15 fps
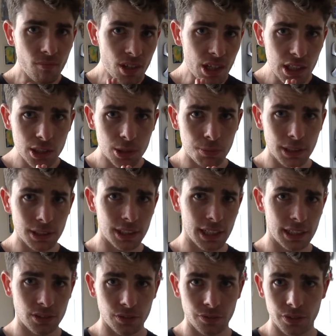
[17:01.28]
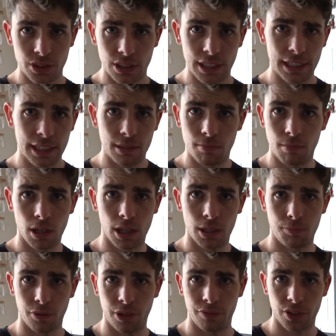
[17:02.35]
Especially as obviously my
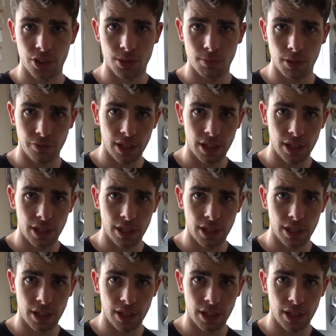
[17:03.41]
previous smoothie